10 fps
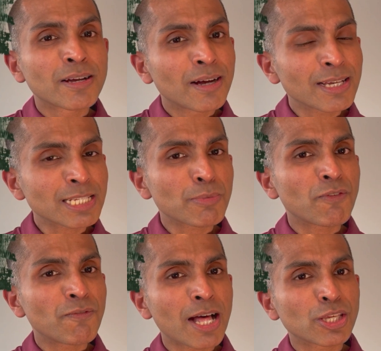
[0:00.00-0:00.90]
Customer
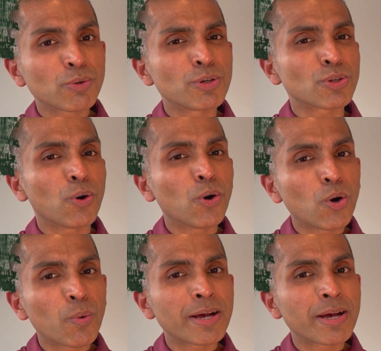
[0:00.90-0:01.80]
value is
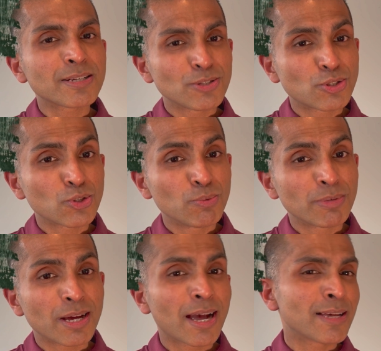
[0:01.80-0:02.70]
always consumed
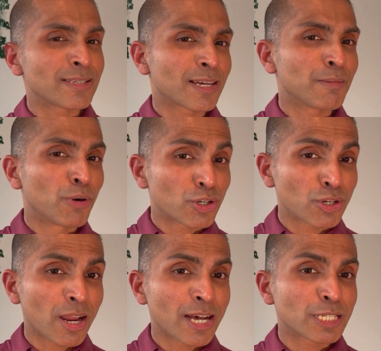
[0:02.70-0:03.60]
as a
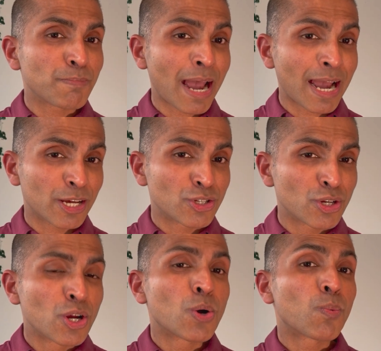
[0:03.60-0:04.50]
commercialized package
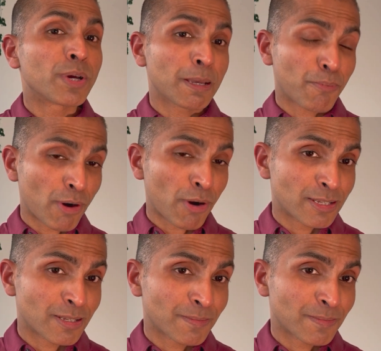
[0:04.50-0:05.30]
with a price.